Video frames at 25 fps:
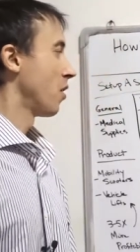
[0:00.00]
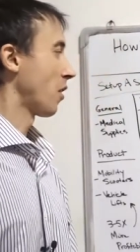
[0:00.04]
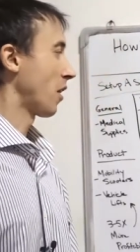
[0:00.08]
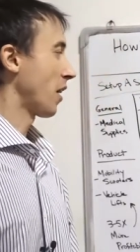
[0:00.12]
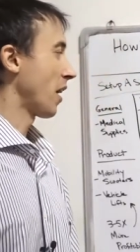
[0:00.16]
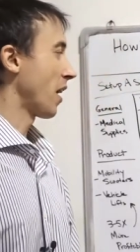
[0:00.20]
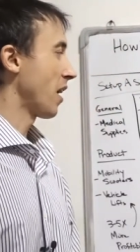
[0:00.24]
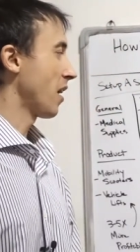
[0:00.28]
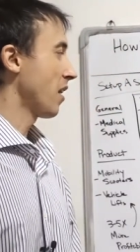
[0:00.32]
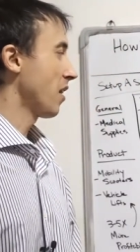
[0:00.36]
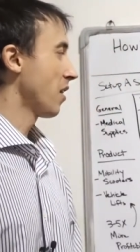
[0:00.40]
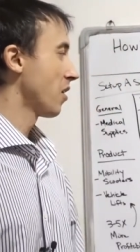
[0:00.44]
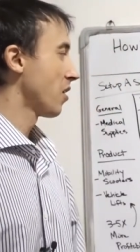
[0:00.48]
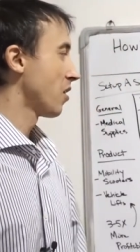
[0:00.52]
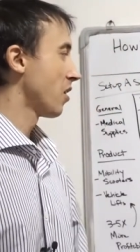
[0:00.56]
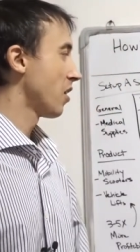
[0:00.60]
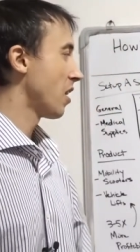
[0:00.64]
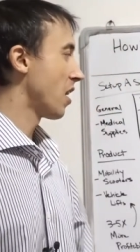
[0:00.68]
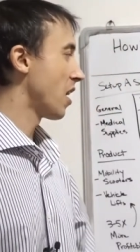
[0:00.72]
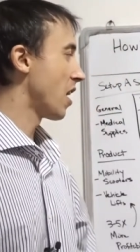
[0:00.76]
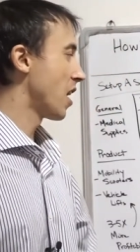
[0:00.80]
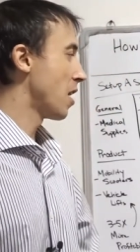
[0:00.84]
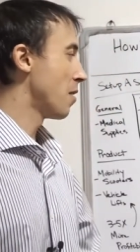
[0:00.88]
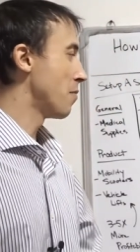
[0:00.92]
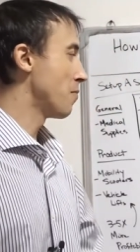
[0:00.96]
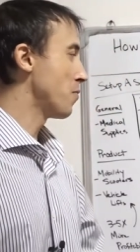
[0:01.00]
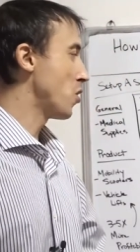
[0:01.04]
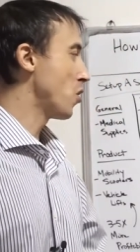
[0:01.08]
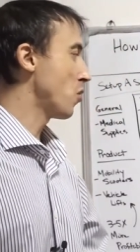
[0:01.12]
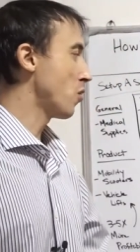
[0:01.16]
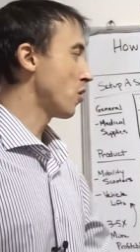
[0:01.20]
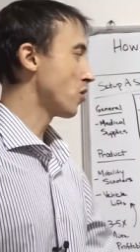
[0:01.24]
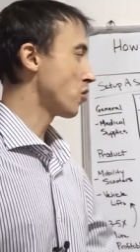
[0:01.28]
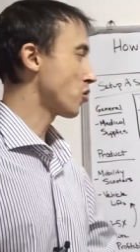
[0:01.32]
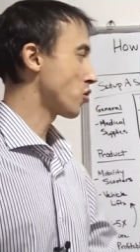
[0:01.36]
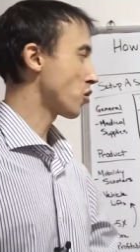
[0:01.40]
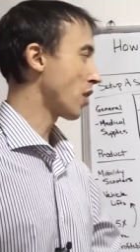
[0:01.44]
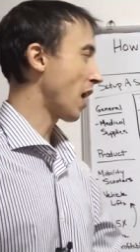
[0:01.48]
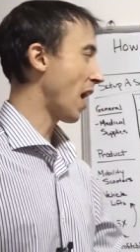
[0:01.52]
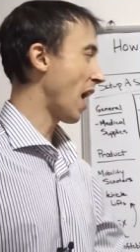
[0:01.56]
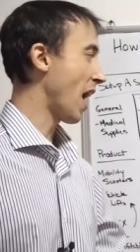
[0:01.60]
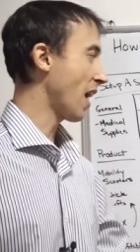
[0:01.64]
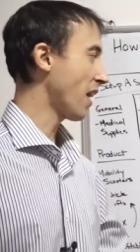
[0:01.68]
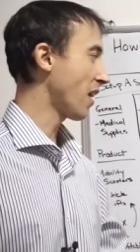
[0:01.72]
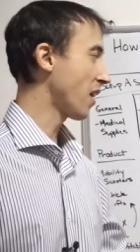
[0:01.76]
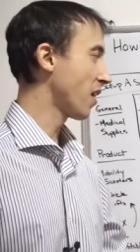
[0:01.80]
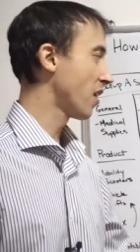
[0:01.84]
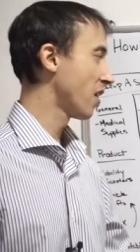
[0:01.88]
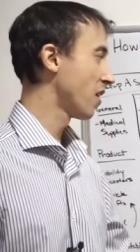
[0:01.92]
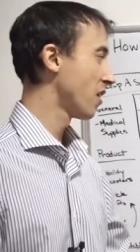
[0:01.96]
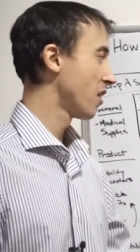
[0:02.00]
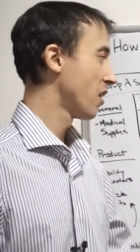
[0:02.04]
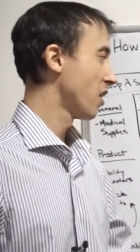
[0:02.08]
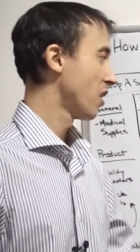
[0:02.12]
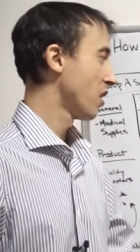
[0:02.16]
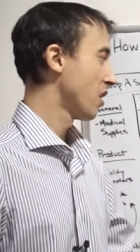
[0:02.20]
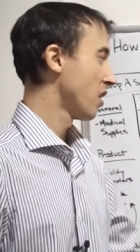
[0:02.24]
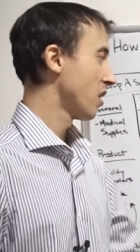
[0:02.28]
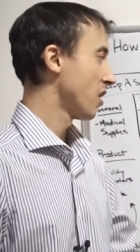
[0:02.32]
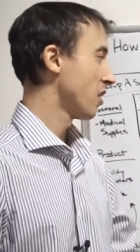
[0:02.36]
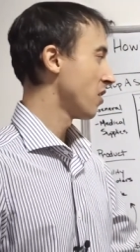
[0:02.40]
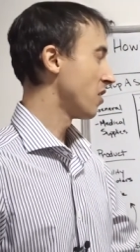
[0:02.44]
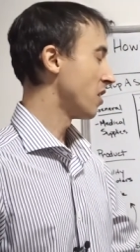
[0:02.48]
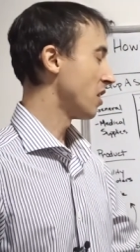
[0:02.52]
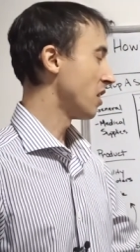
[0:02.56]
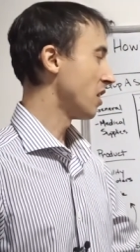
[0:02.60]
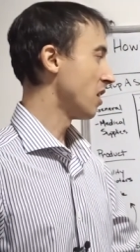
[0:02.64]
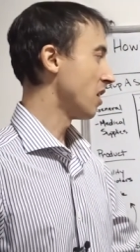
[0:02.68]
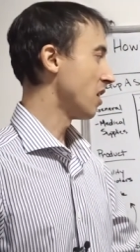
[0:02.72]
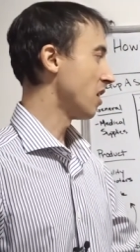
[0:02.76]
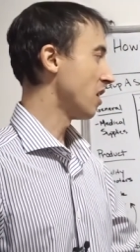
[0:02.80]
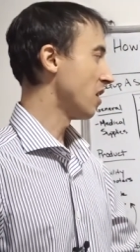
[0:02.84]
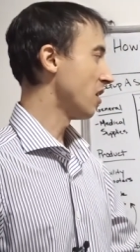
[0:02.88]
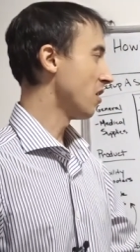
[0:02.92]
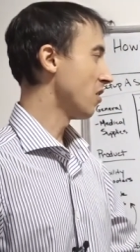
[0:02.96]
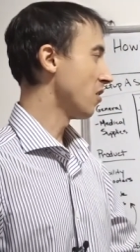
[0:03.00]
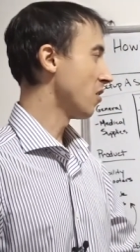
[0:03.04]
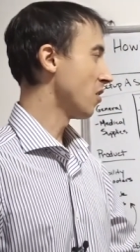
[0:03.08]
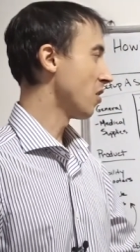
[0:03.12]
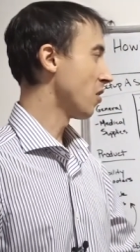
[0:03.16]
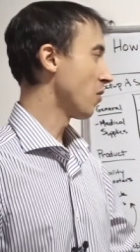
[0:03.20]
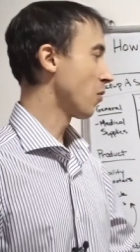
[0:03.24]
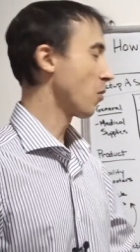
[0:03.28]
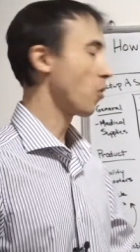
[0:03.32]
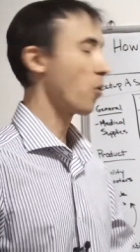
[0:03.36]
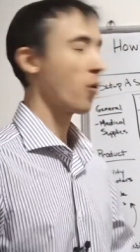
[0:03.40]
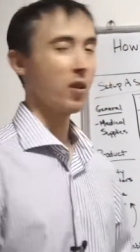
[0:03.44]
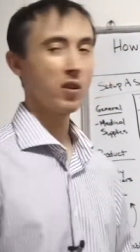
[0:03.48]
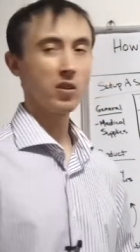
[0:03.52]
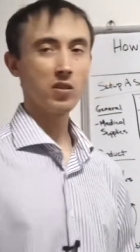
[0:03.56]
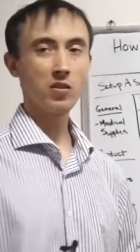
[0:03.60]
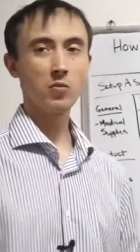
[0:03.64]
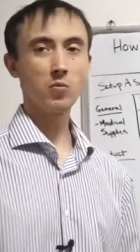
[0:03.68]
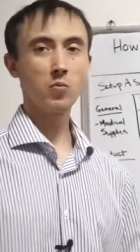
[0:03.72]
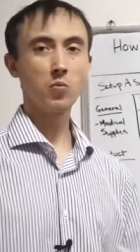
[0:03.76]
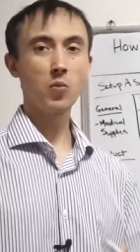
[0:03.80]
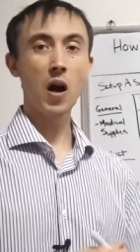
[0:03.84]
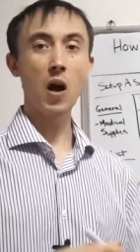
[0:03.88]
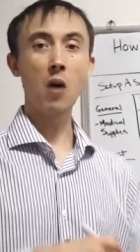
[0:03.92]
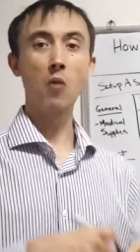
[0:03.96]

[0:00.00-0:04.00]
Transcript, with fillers: Okay, you can track of course,